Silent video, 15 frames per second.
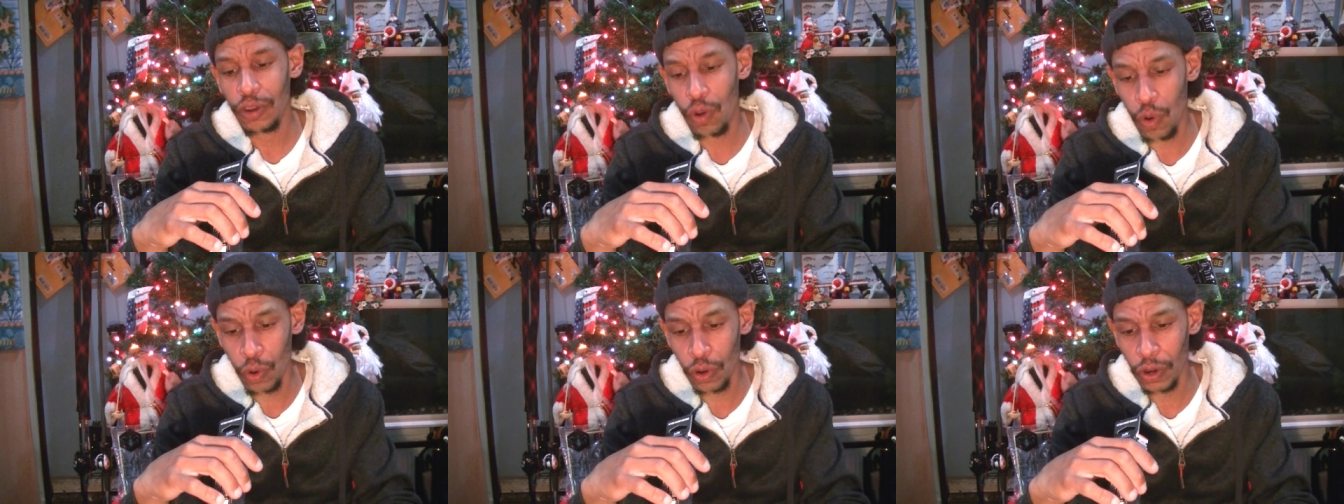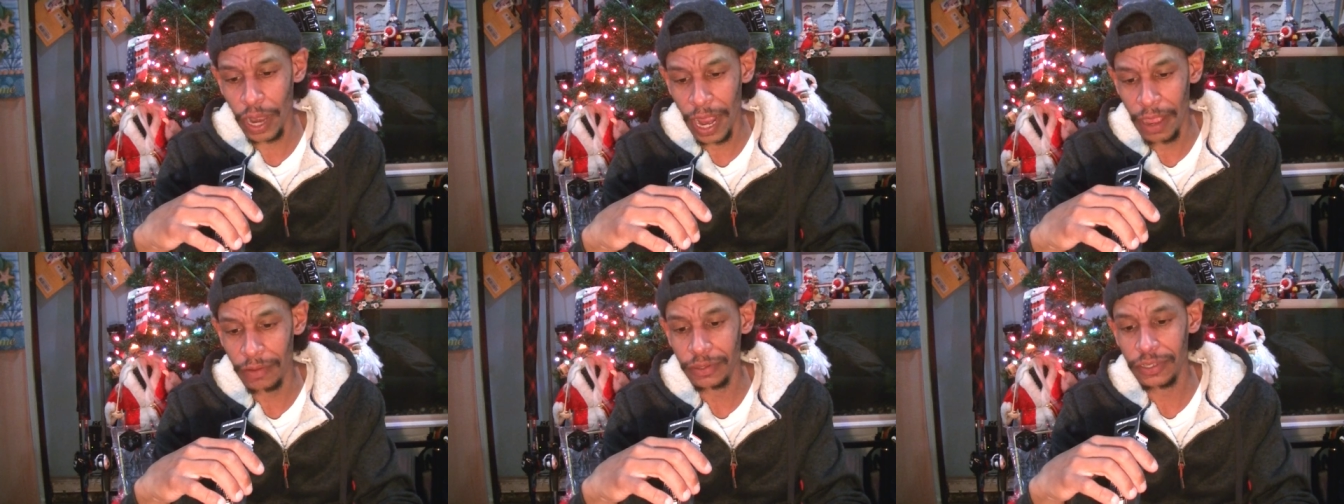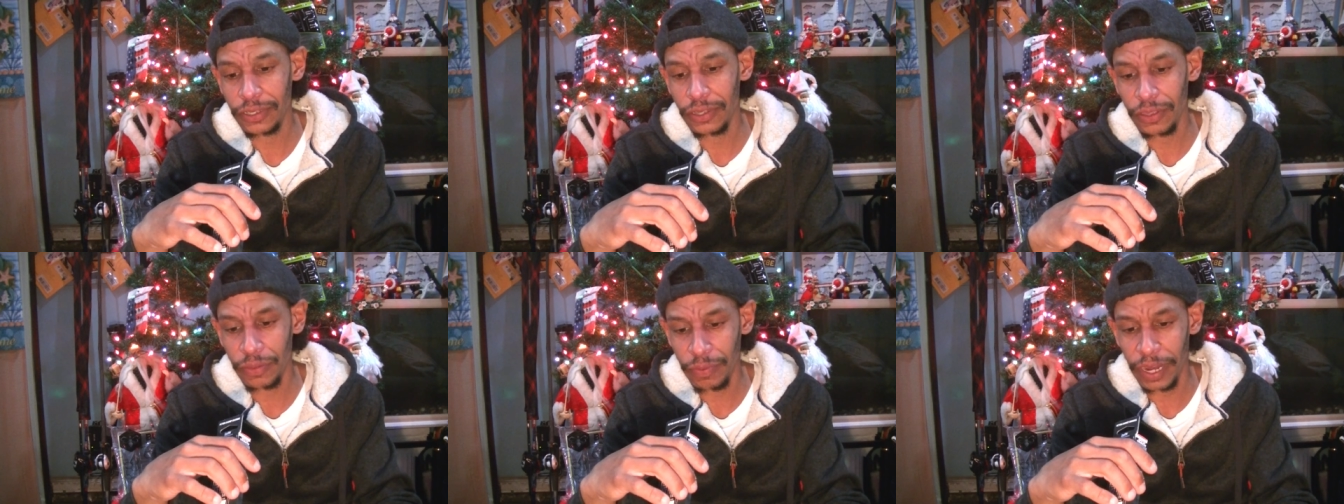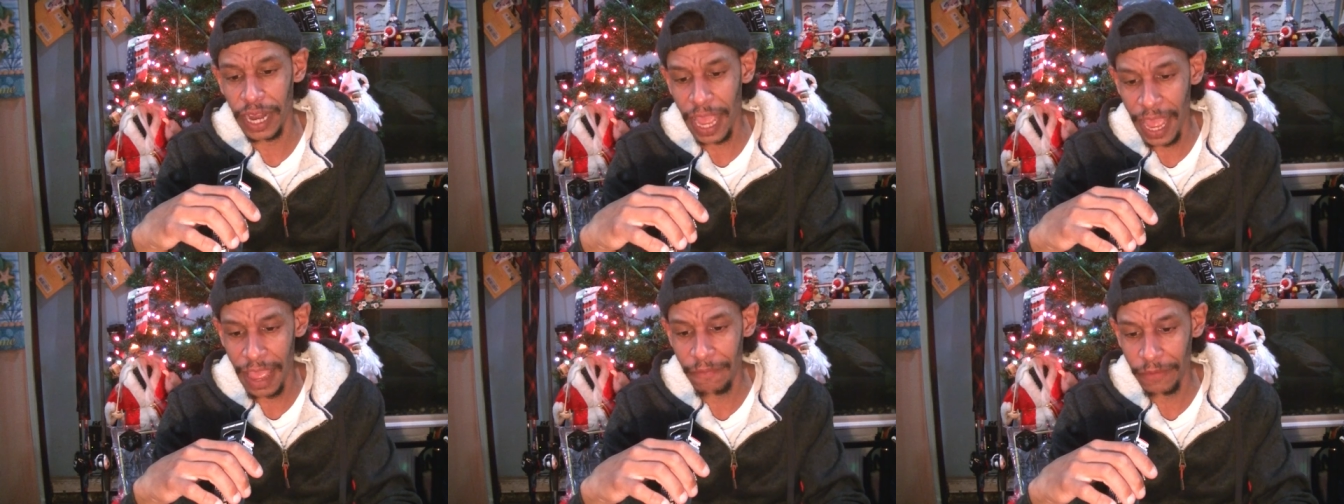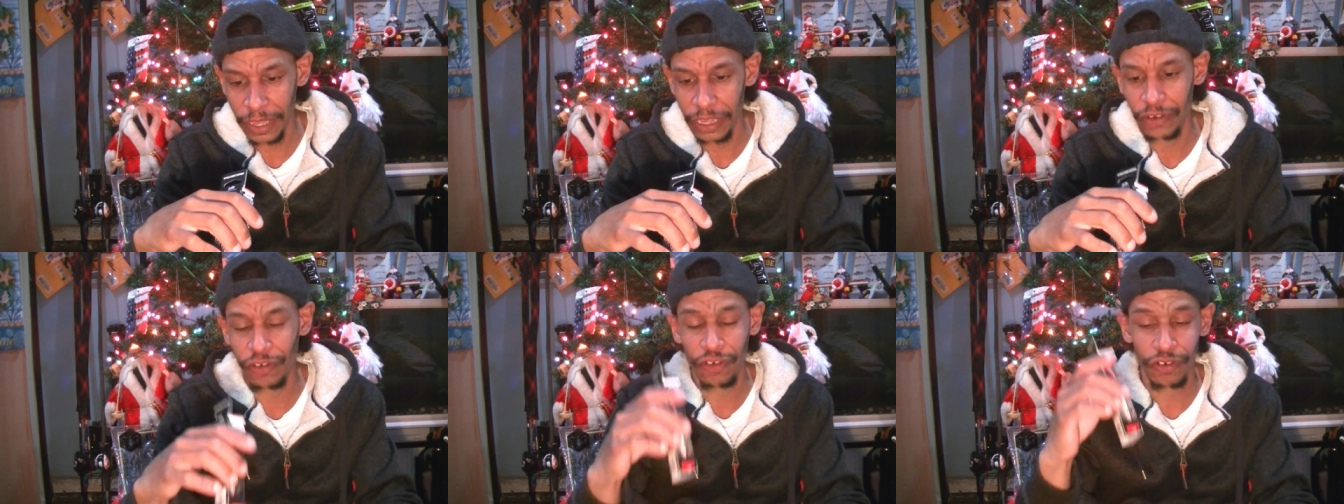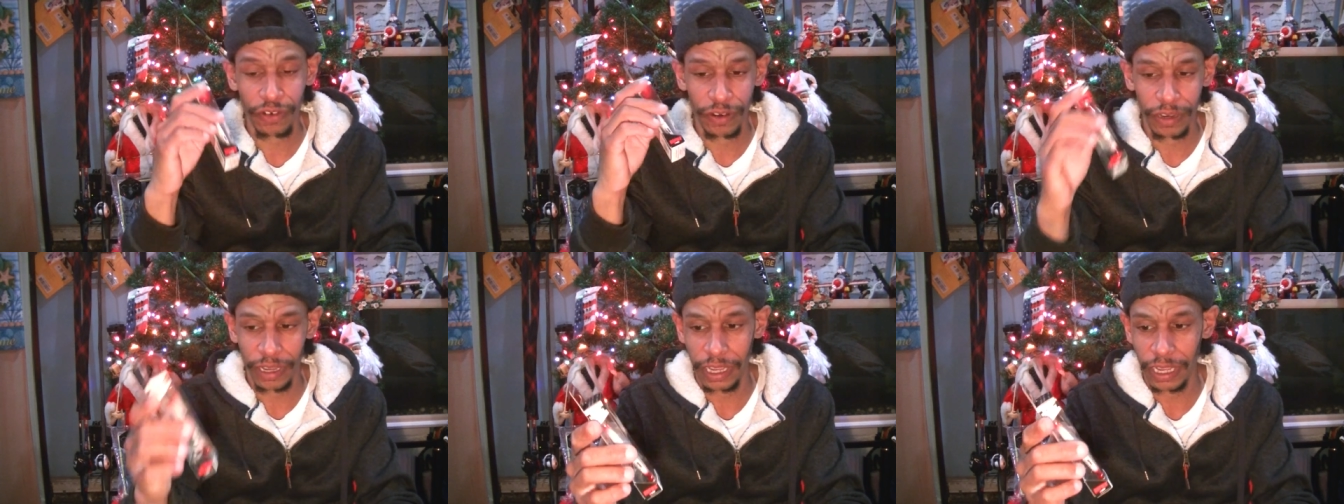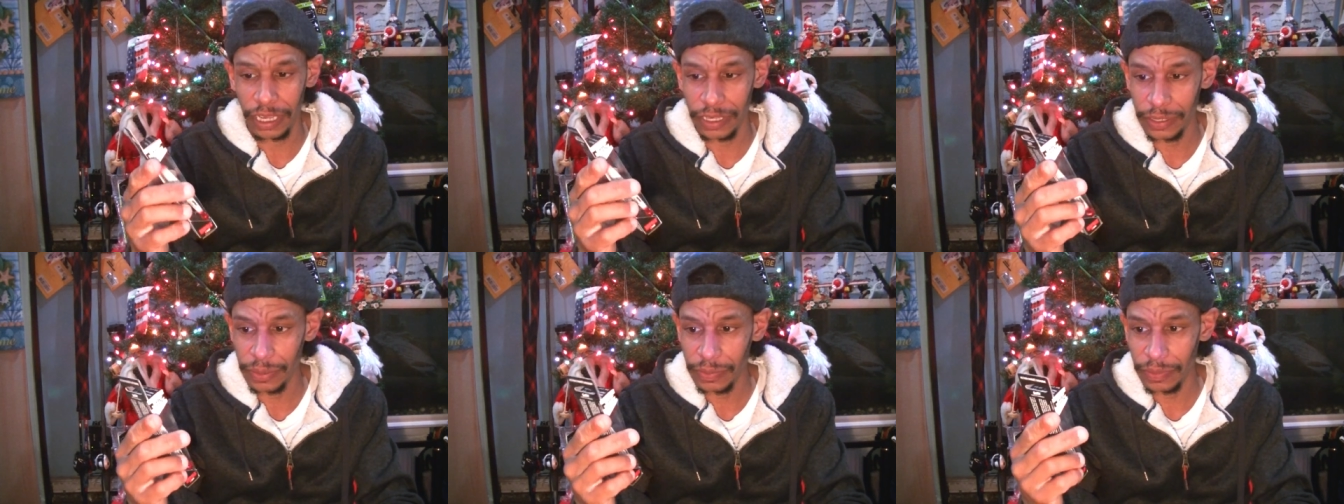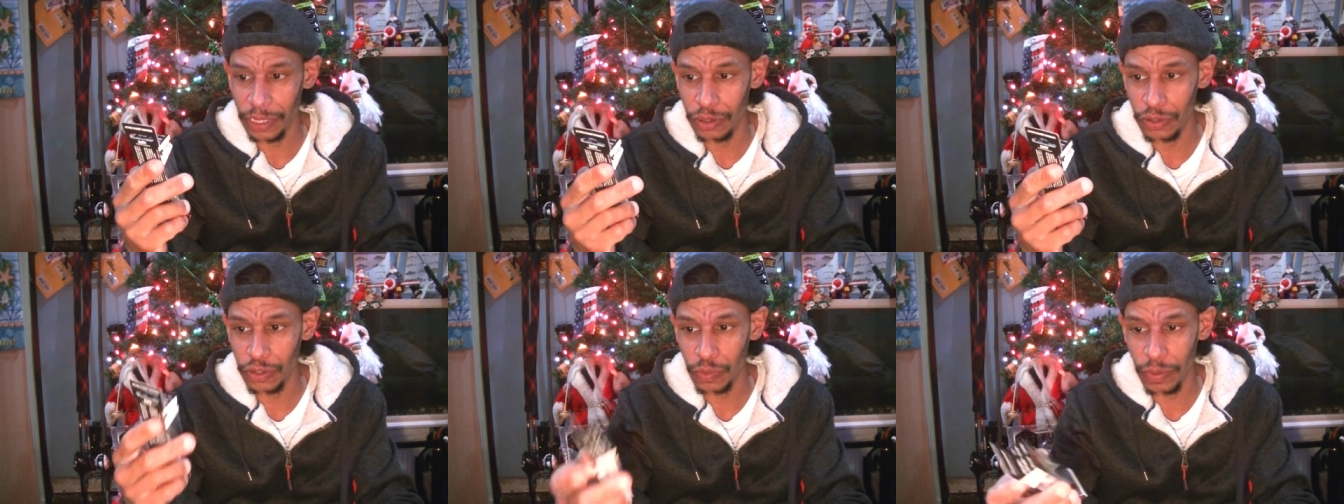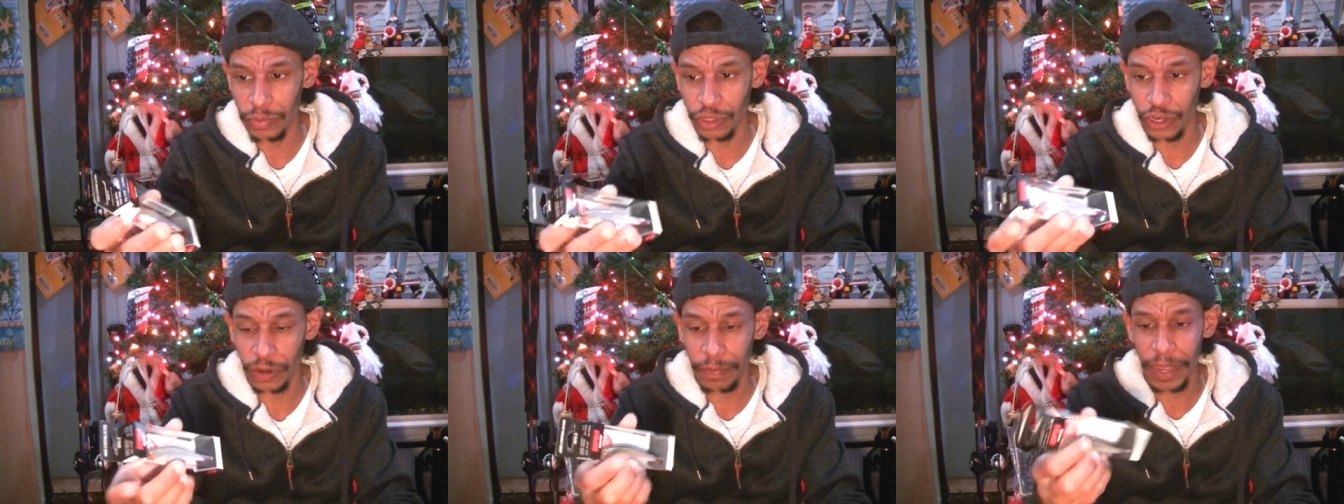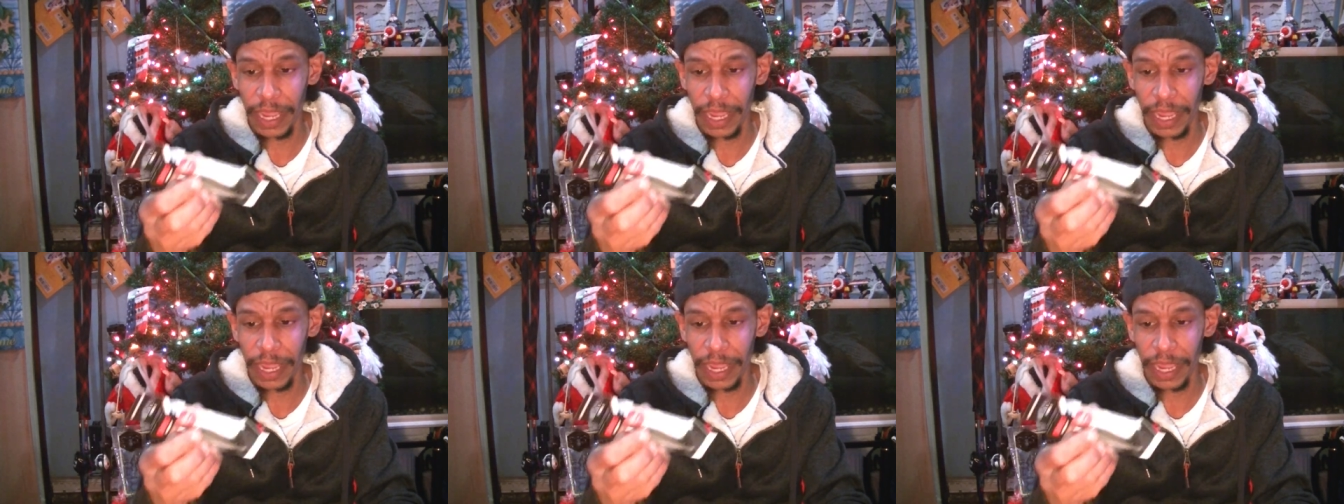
quarter ounce, three and a half inch uh, little swim jerk